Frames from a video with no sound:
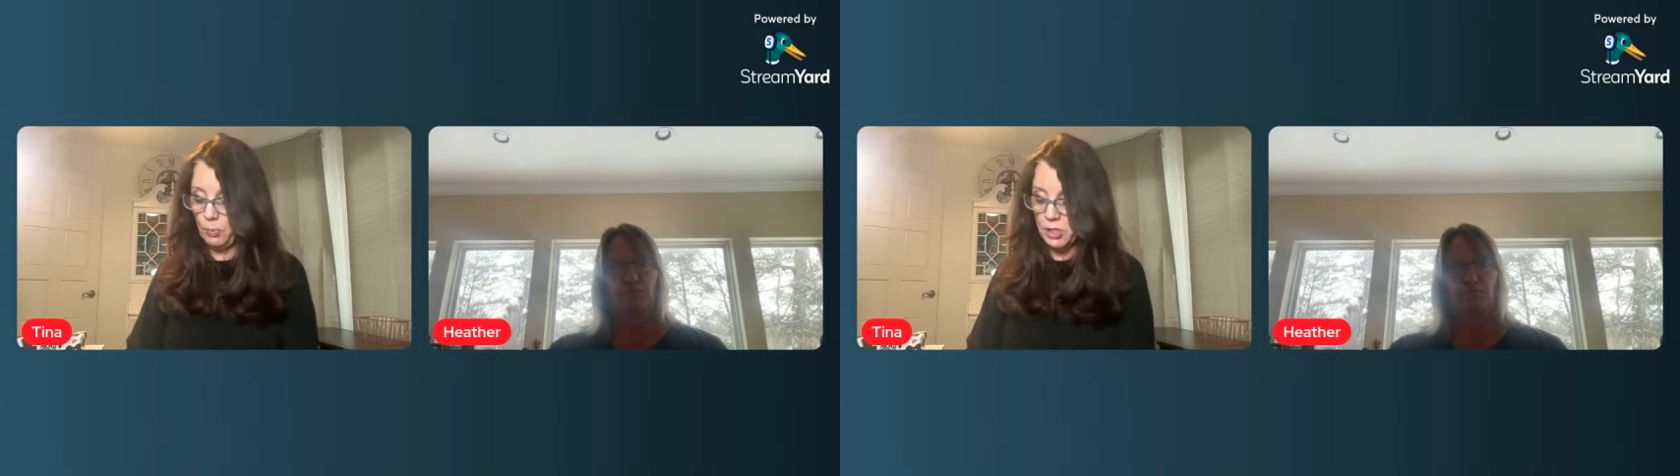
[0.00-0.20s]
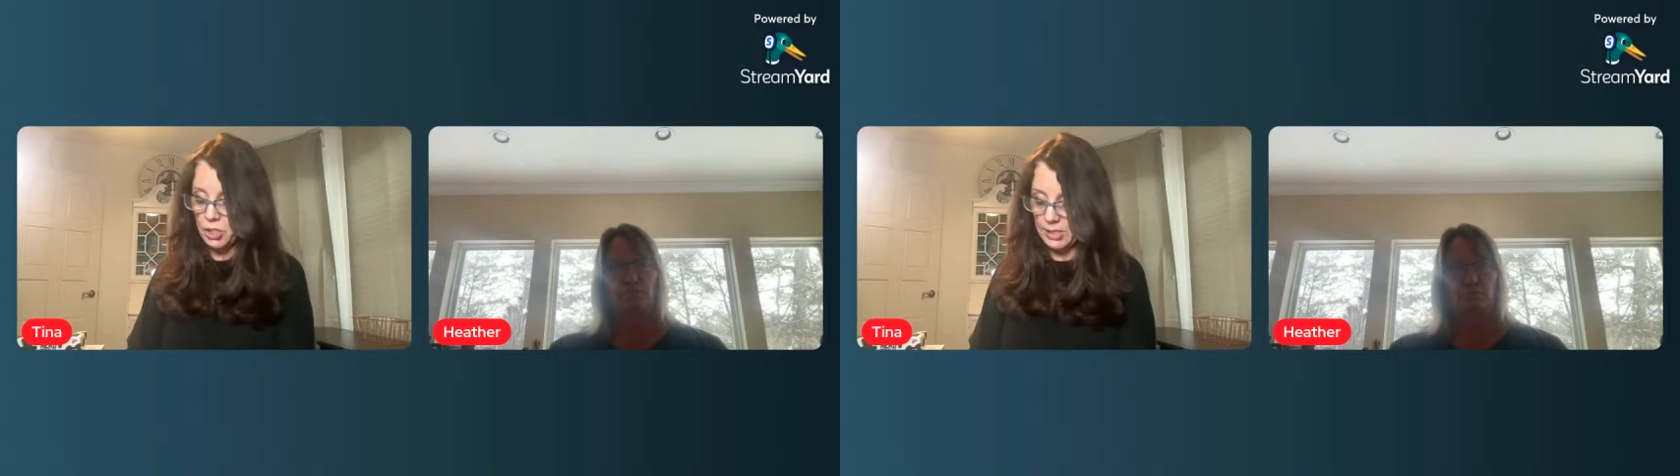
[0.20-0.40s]

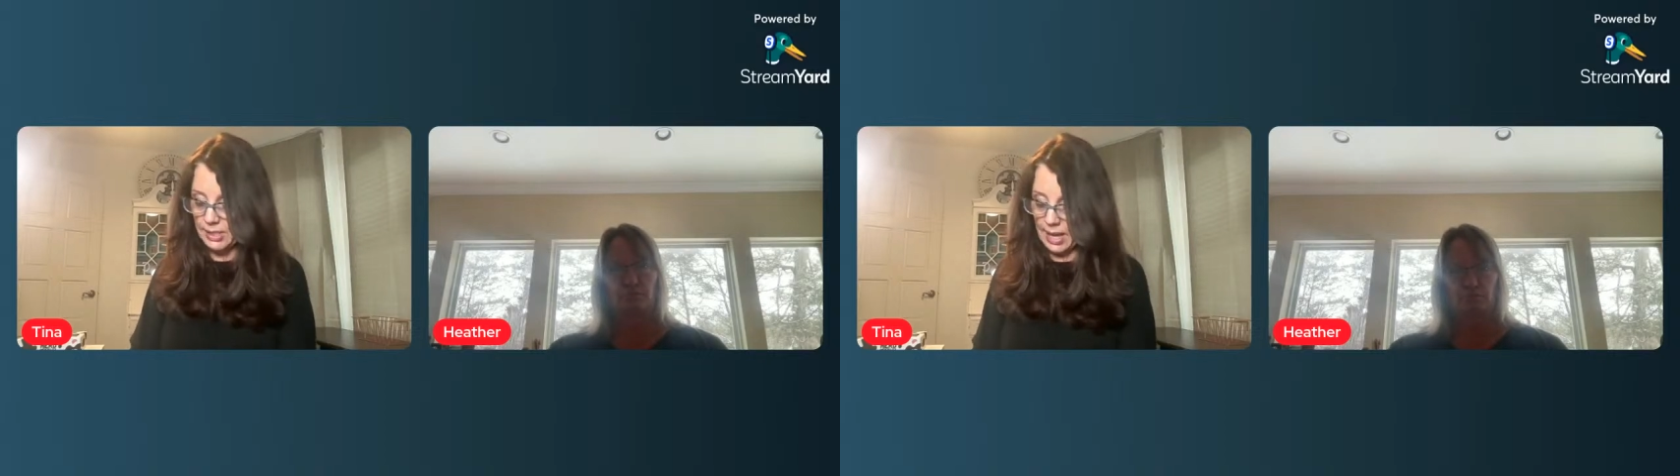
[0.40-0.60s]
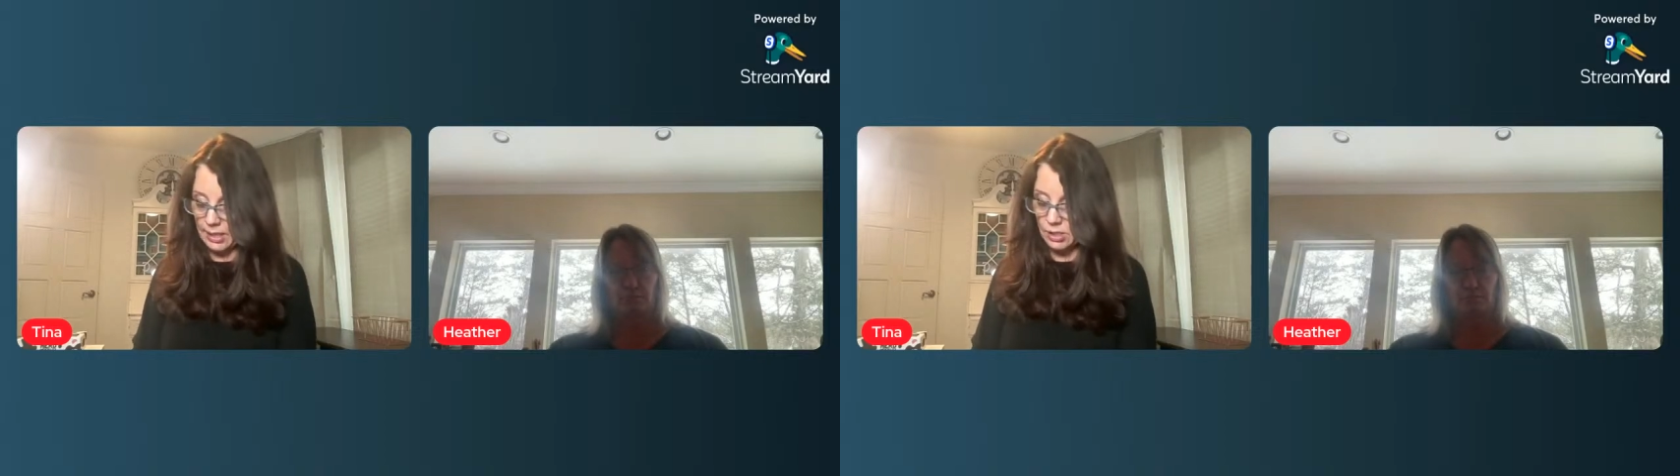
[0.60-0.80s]
and she's
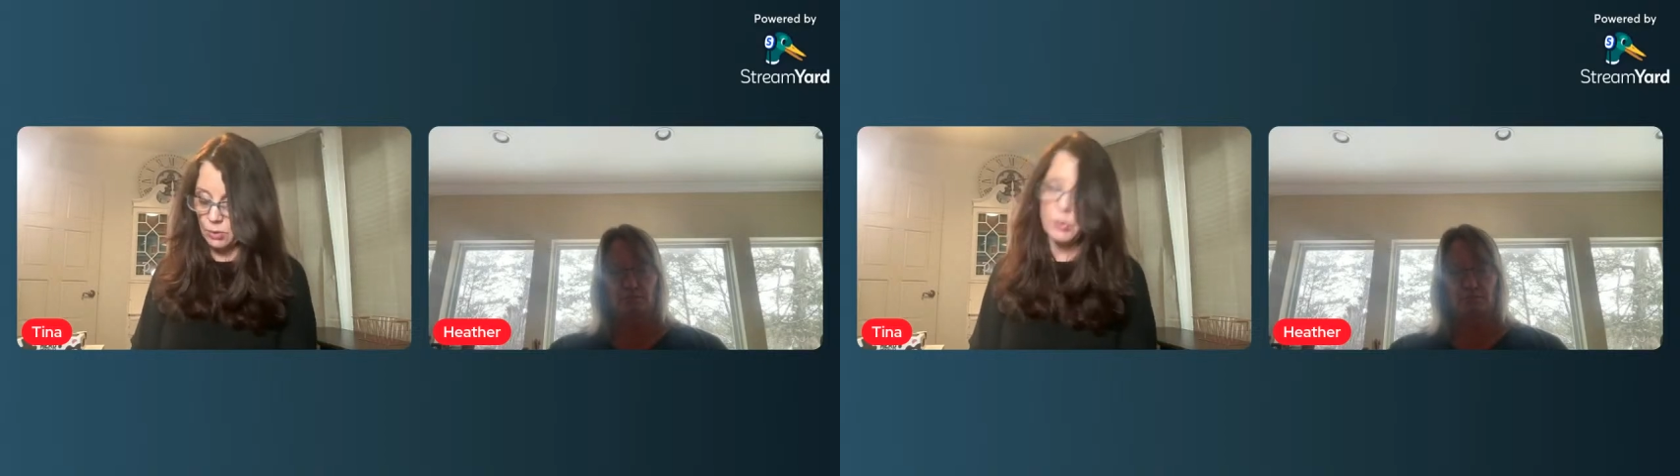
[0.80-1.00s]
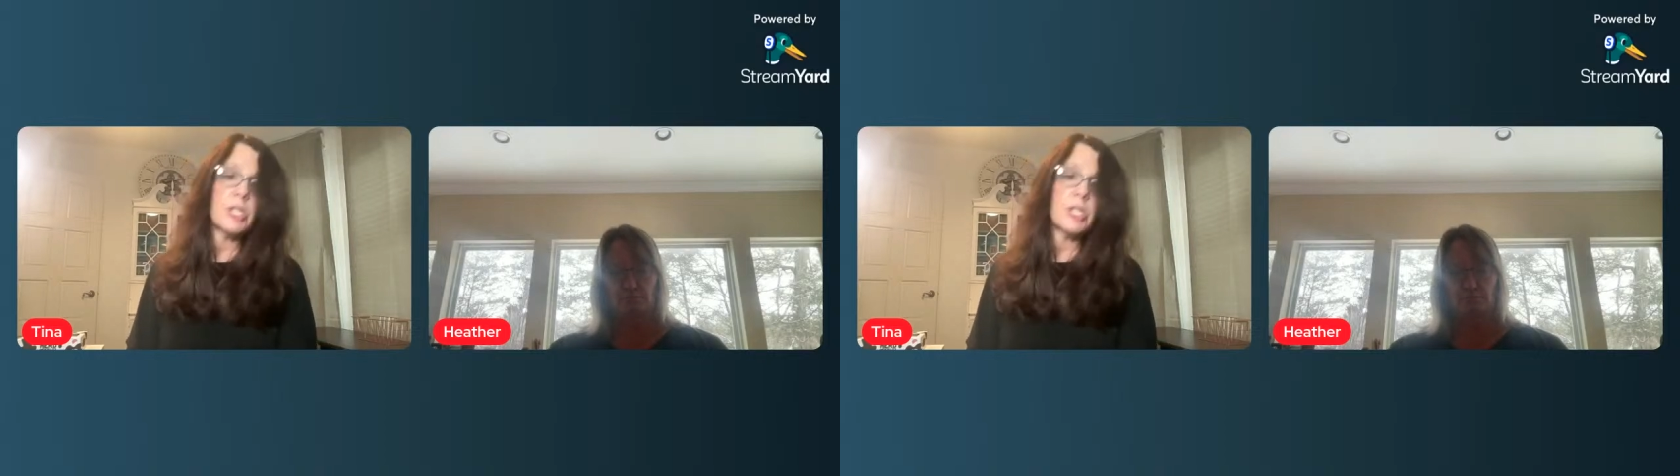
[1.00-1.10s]
excellent with